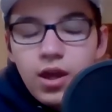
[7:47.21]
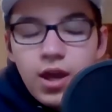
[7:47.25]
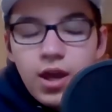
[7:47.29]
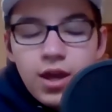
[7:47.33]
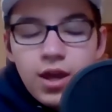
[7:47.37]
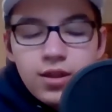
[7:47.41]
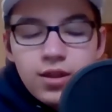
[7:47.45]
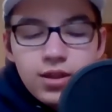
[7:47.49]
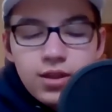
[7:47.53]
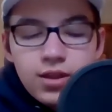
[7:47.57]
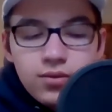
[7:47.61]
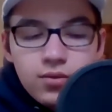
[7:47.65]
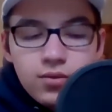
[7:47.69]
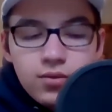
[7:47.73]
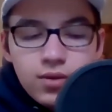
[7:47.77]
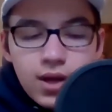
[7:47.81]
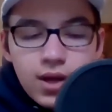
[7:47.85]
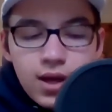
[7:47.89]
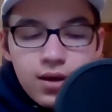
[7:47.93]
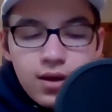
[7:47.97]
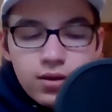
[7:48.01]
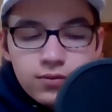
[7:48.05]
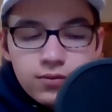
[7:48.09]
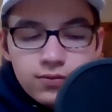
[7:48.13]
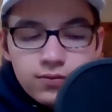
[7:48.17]
and then you
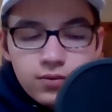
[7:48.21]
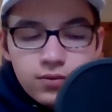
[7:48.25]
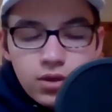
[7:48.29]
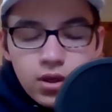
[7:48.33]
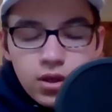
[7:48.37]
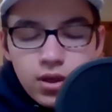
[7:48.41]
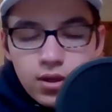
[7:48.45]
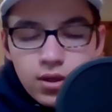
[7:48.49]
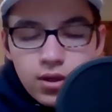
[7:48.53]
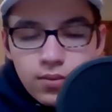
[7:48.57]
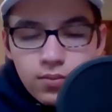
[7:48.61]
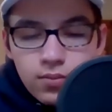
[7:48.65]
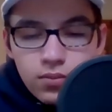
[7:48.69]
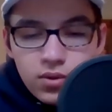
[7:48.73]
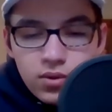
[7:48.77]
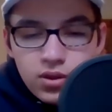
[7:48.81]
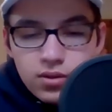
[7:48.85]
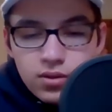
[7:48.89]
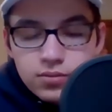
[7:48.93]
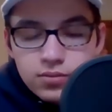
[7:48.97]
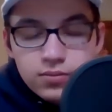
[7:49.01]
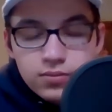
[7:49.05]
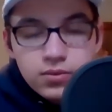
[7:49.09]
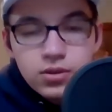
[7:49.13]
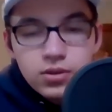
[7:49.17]
have
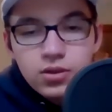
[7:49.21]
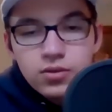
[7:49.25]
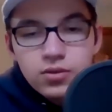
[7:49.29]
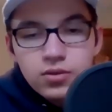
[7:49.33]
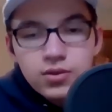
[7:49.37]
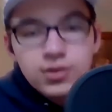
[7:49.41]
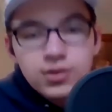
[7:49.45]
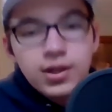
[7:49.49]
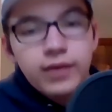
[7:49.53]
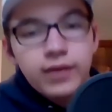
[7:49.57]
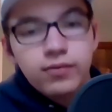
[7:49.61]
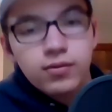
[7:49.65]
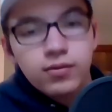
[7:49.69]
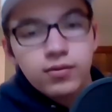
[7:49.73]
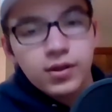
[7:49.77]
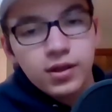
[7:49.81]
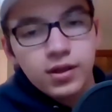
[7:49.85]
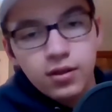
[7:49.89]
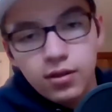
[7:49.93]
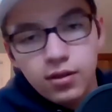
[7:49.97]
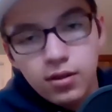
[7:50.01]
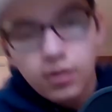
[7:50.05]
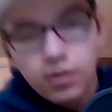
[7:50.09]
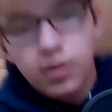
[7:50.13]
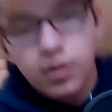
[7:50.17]
the left
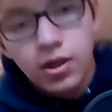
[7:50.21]
wing